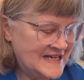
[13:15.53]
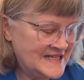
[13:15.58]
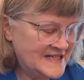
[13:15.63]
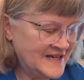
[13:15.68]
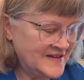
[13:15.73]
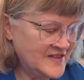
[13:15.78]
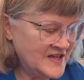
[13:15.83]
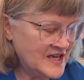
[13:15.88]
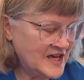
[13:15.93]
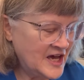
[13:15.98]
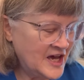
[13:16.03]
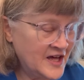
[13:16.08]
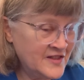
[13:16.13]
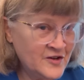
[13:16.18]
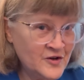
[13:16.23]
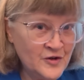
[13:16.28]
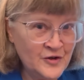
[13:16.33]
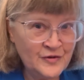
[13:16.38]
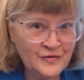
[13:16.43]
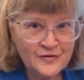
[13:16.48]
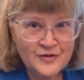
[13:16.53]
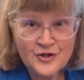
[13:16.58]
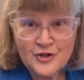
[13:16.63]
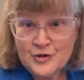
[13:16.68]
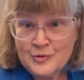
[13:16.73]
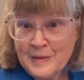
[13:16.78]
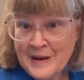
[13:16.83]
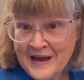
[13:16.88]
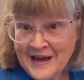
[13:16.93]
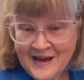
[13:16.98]
Now the other
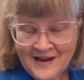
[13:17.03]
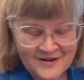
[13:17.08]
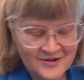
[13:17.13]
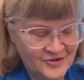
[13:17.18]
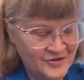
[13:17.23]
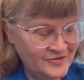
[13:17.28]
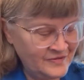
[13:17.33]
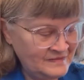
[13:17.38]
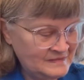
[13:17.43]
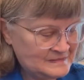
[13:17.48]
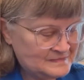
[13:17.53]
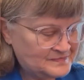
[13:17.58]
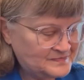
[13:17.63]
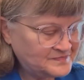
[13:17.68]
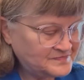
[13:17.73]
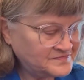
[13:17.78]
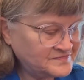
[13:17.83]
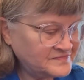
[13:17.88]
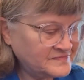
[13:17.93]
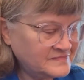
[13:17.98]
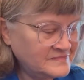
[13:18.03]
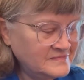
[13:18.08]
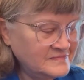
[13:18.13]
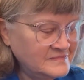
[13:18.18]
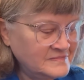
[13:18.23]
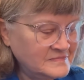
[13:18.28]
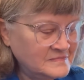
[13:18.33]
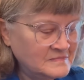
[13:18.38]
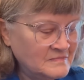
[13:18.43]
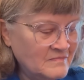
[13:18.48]
new pattern
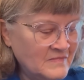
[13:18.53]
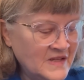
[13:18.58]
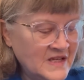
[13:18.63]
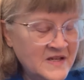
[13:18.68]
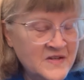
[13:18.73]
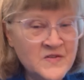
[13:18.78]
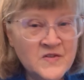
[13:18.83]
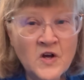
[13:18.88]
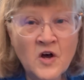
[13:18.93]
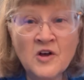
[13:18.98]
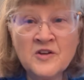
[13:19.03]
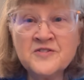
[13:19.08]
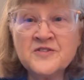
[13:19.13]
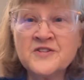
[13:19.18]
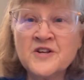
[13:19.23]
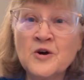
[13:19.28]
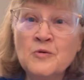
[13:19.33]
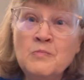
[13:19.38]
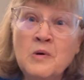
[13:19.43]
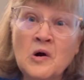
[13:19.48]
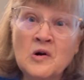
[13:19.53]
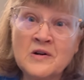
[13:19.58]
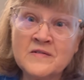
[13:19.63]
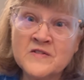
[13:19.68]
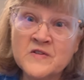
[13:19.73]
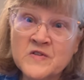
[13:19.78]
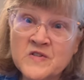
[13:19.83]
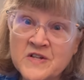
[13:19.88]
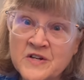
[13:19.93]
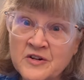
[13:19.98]
is also part of
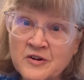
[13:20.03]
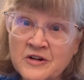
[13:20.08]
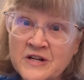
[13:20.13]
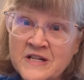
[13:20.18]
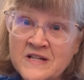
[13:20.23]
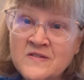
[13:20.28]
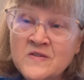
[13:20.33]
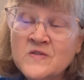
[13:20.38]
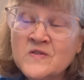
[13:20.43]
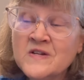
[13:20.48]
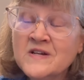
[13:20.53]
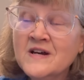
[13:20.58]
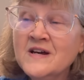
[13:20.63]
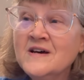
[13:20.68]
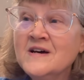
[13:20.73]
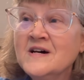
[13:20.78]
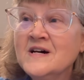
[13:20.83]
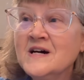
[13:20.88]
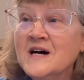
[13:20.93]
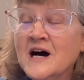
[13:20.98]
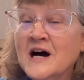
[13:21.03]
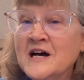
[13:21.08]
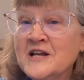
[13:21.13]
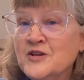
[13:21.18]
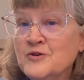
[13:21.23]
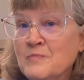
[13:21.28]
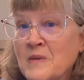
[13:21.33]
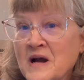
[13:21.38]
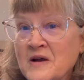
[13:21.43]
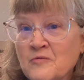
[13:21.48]
a series.
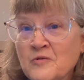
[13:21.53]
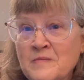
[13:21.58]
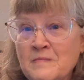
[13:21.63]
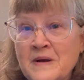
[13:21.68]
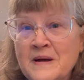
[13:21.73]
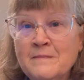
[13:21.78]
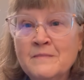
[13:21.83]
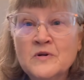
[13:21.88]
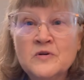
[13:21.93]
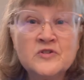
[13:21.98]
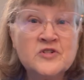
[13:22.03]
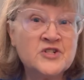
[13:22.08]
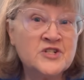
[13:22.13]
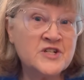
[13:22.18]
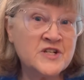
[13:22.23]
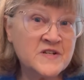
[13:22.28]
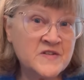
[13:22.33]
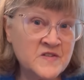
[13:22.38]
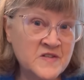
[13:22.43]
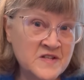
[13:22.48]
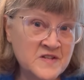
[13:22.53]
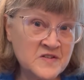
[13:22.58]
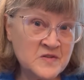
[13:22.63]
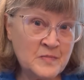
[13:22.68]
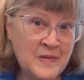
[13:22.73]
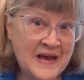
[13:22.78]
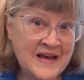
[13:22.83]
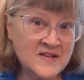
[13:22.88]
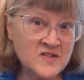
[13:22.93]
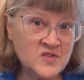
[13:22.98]
You might remember just this
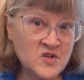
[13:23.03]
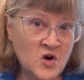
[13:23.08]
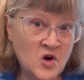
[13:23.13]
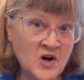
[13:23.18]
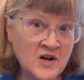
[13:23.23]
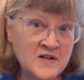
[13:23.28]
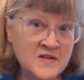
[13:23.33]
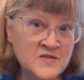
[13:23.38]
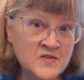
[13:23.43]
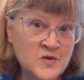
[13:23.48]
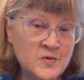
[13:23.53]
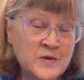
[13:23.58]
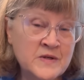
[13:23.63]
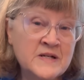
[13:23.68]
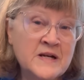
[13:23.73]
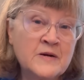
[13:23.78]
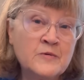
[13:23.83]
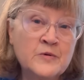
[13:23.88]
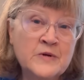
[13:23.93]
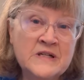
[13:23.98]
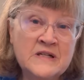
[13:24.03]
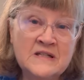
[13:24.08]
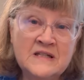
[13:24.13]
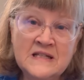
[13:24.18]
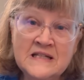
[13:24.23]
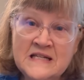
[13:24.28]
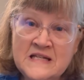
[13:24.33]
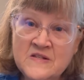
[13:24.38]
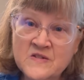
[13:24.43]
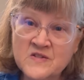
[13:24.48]
past August when I
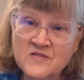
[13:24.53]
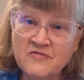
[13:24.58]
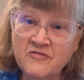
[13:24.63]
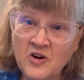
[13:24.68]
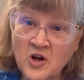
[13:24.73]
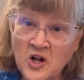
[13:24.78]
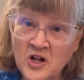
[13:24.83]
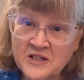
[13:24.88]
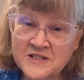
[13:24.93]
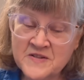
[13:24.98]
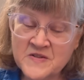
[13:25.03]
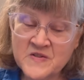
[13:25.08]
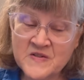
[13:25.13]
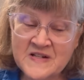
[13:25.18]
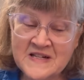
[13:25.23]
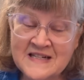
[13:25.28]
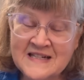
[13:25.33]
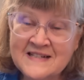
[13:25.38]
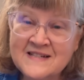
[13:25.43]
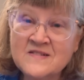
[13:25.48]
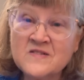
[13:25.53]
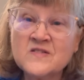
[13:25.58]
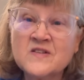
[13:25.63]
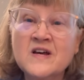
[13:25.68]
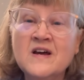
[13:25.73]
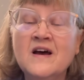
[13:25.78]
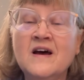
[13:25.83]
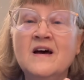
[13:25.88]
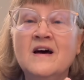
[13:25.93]
released Fall Designs,